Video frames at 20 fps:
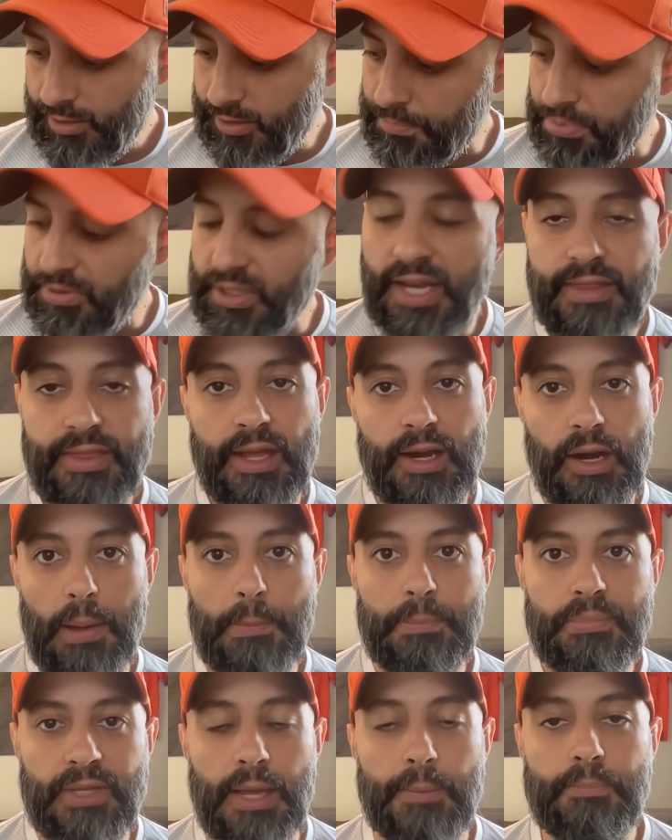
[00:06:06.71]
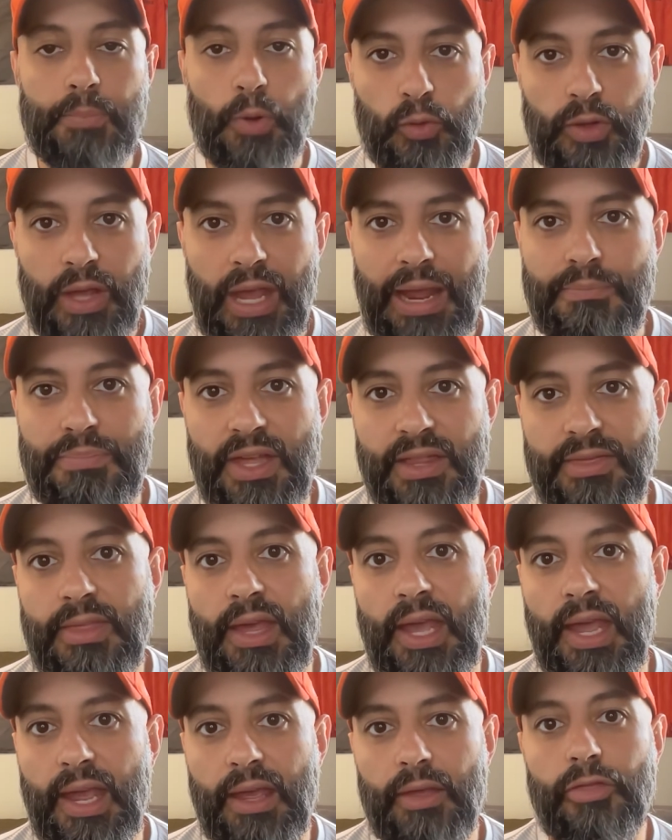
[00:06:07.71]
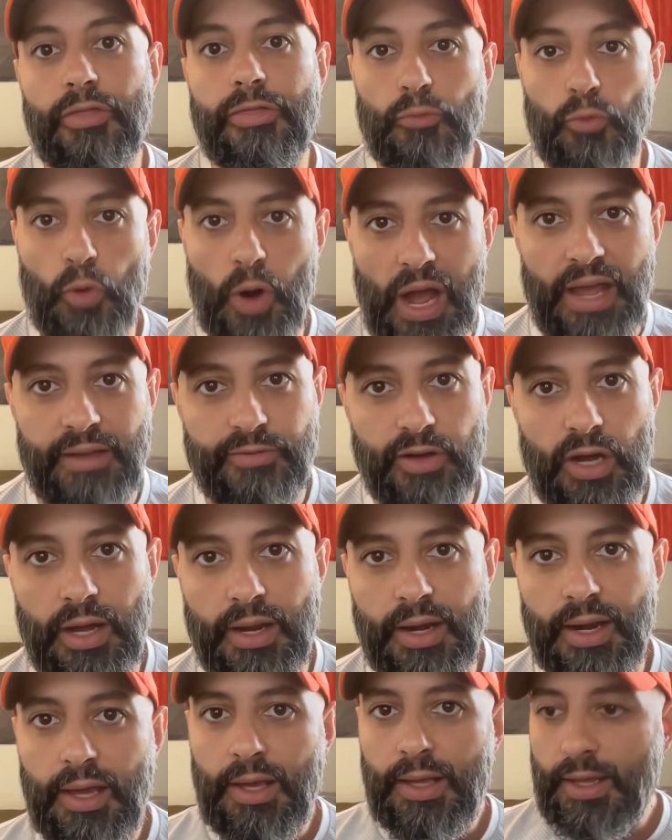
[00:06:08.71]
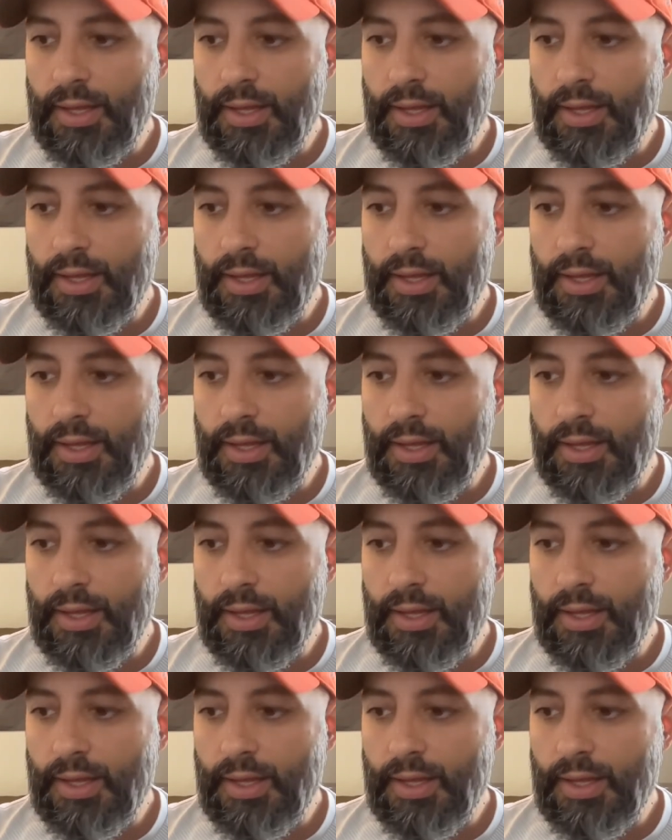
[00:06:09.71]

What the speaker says: to play that up-tempo game that they thrive on.